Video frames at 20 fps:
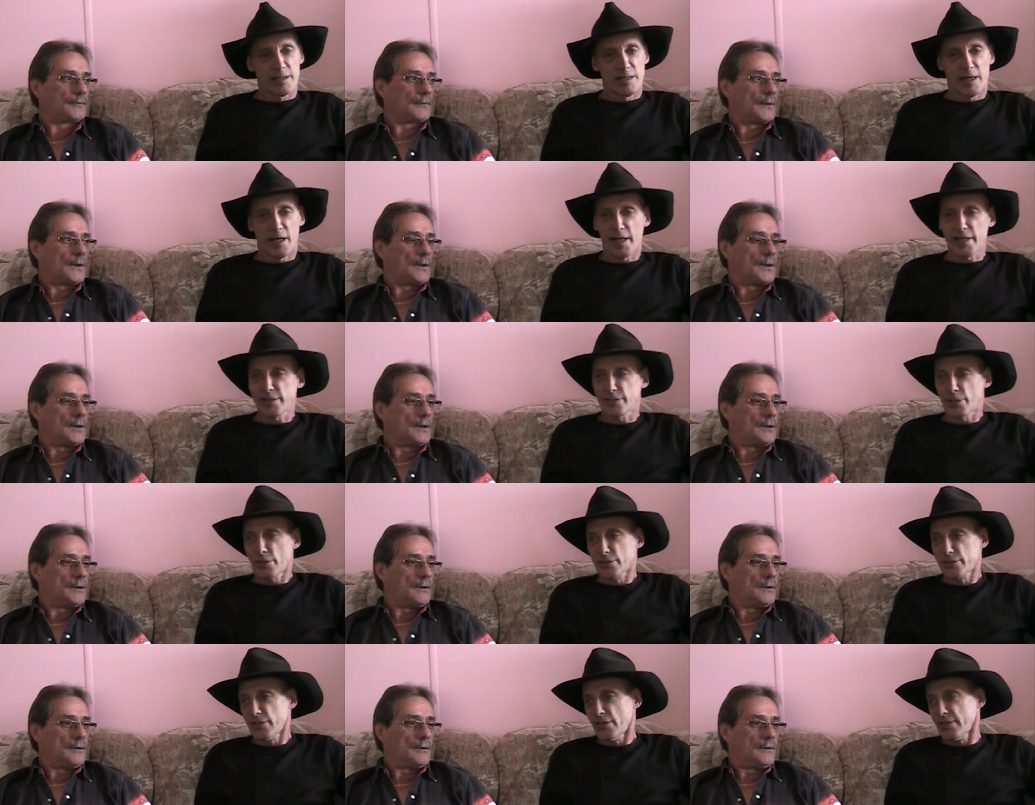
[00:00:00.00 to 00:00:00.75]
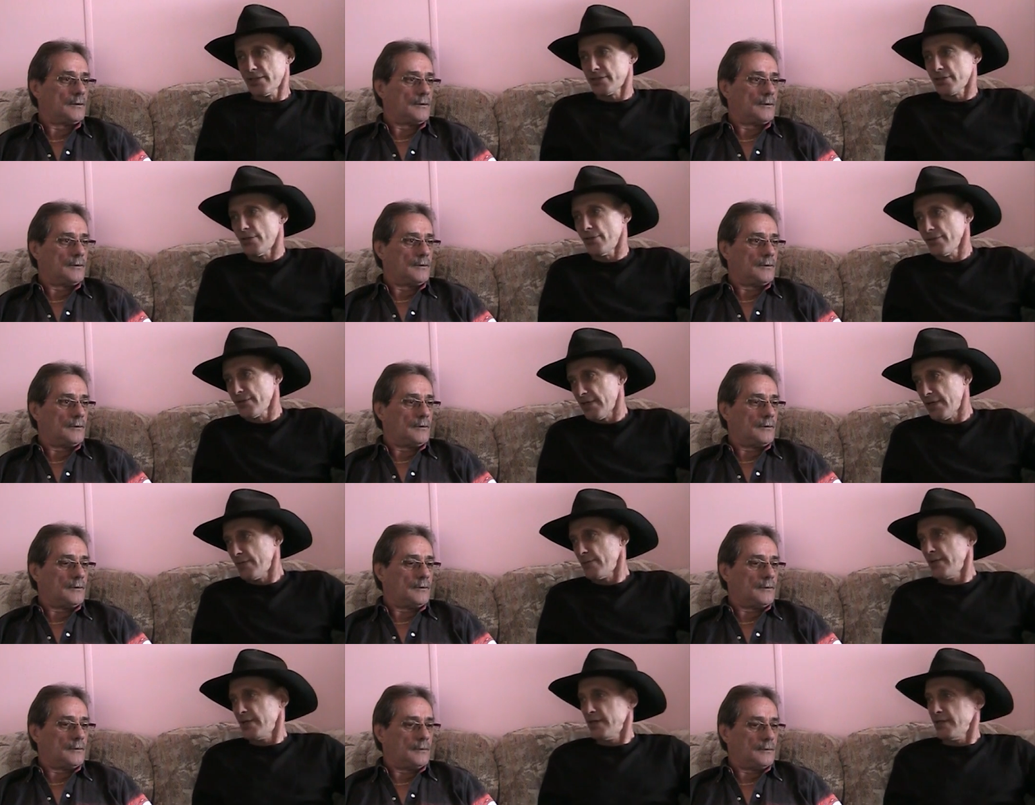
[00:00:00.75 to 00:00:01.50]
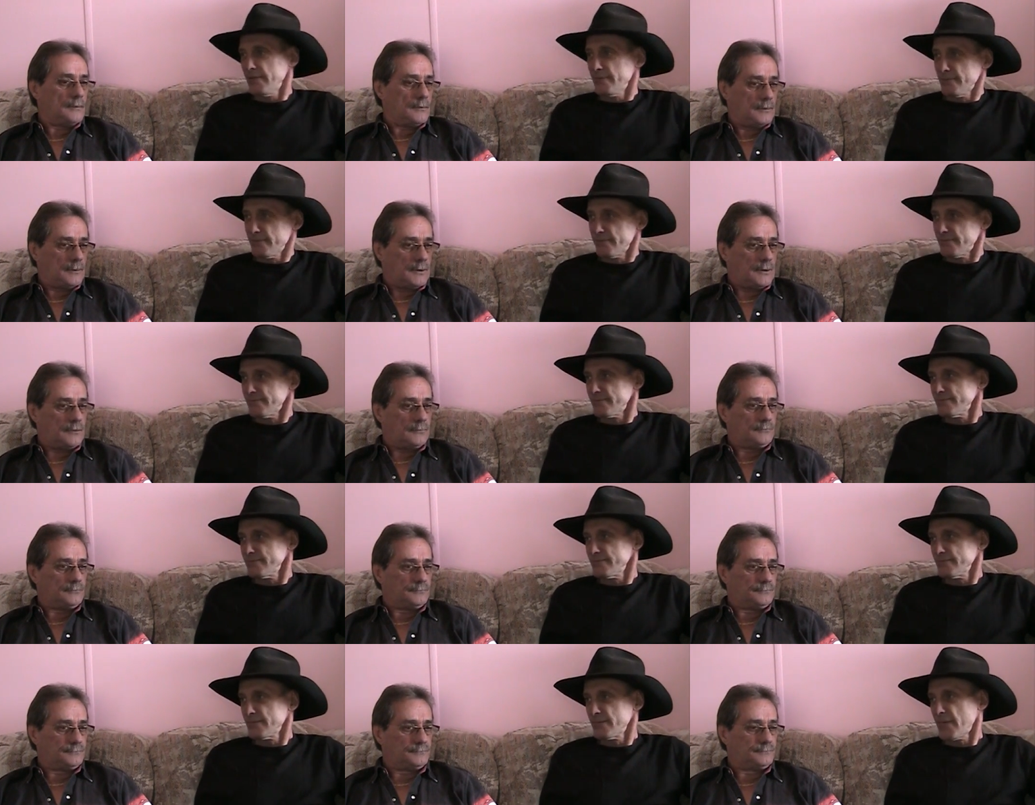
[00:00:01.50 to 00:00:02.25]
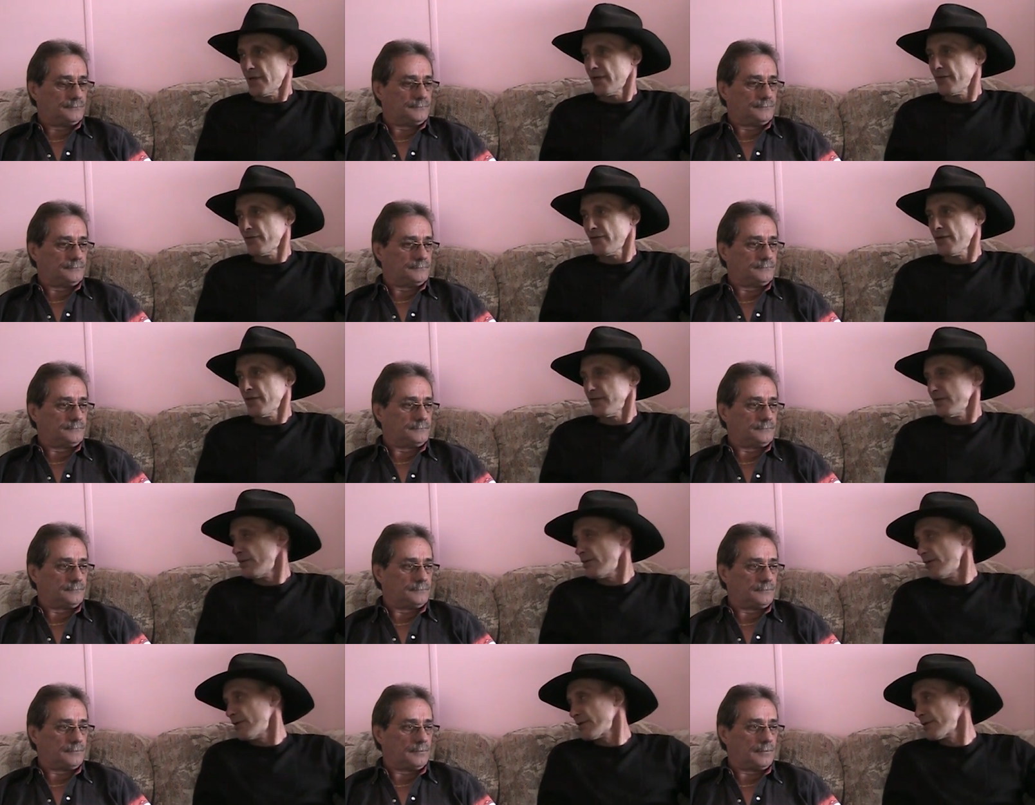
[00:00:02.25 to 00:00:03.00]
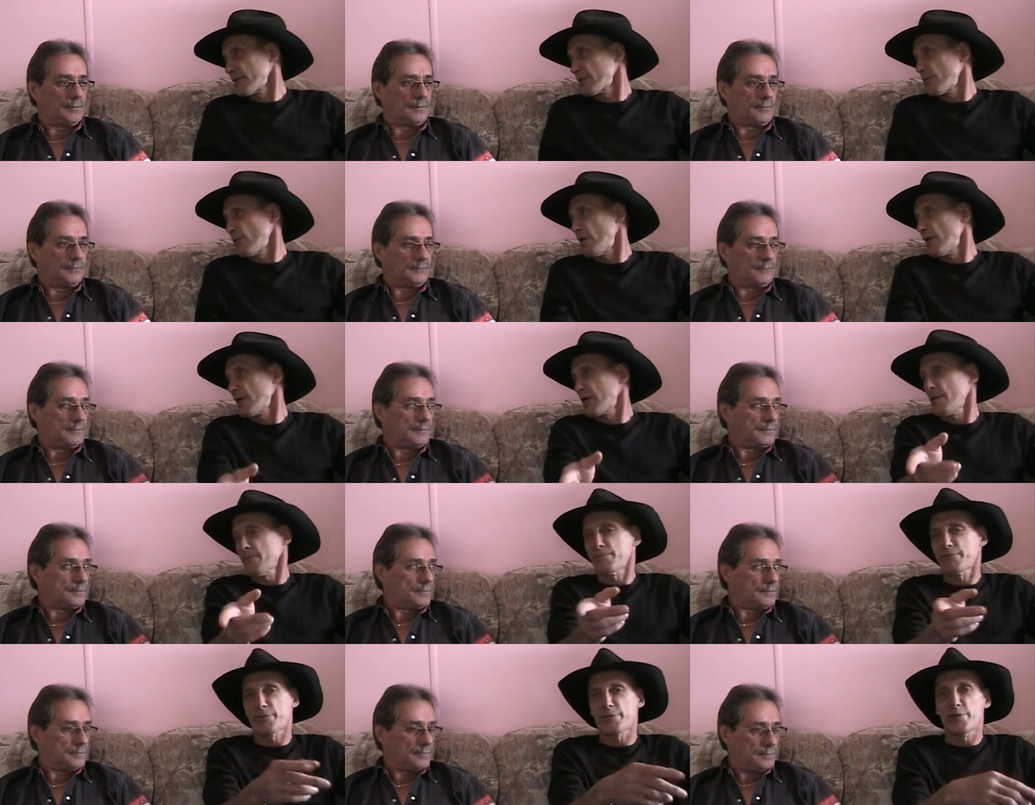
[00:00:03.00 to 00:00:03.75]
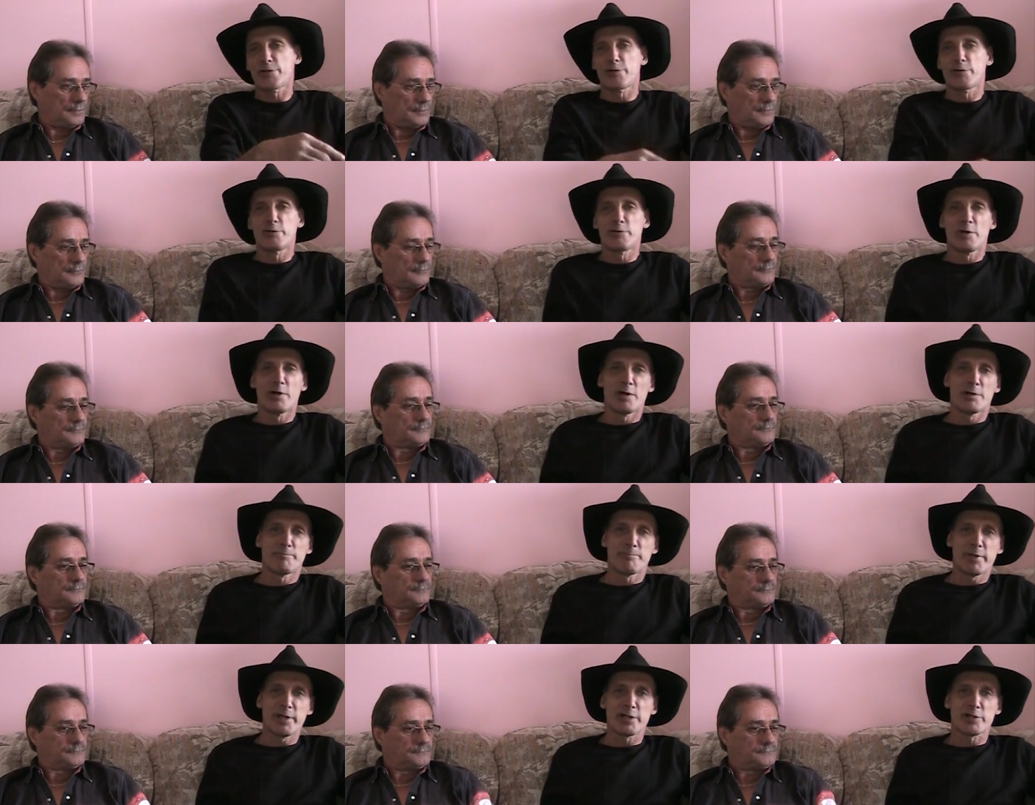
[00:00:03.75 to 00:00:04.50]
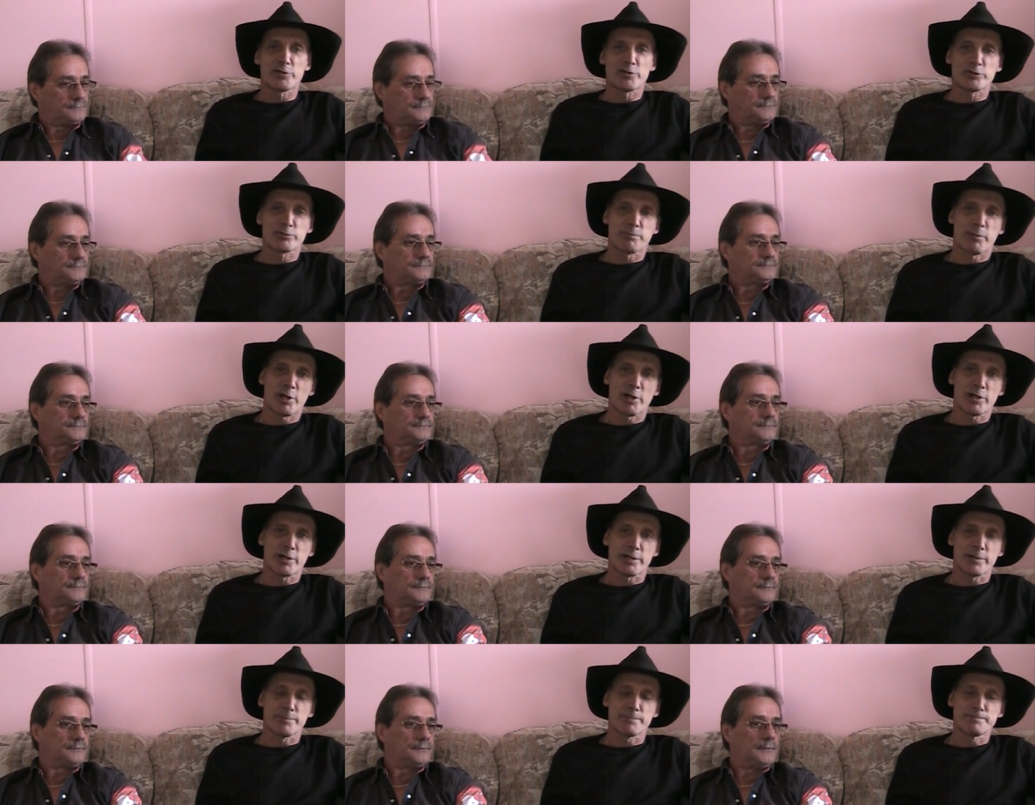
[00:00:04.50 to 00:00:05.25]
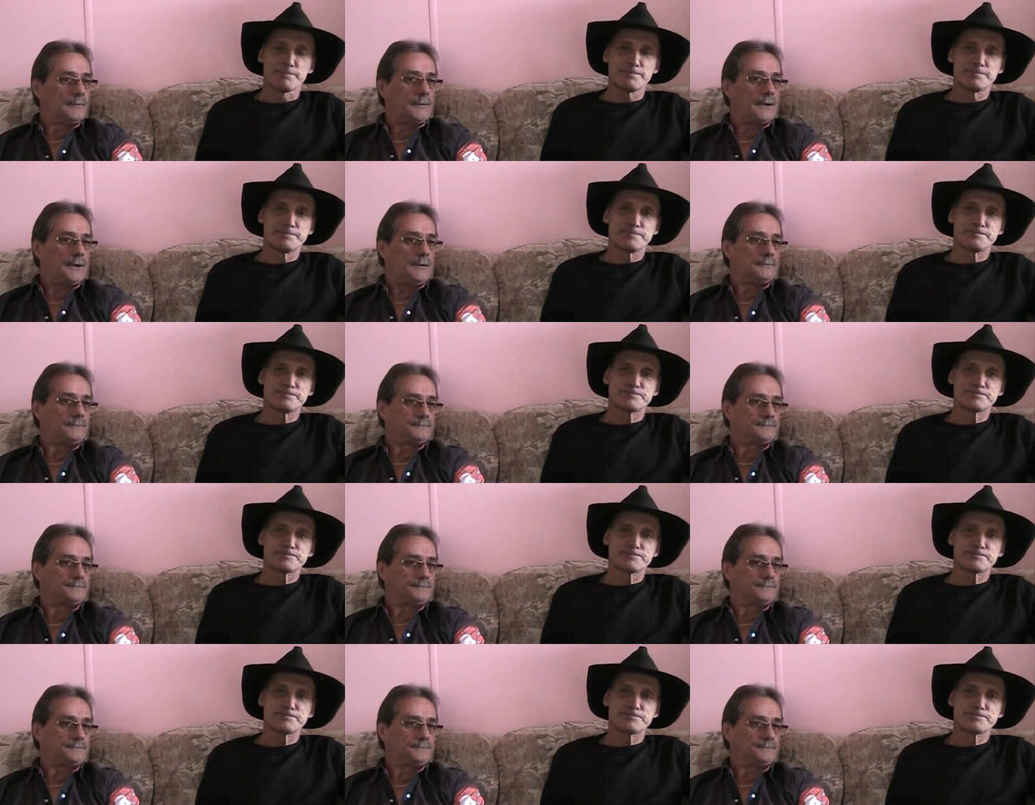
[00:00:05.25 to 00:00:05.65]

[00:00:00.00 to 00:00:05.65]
Speaker 1: I chose not to go that way. Yeah. I thought, no, I'll just walk up to uh, Pinnacles Park yeah.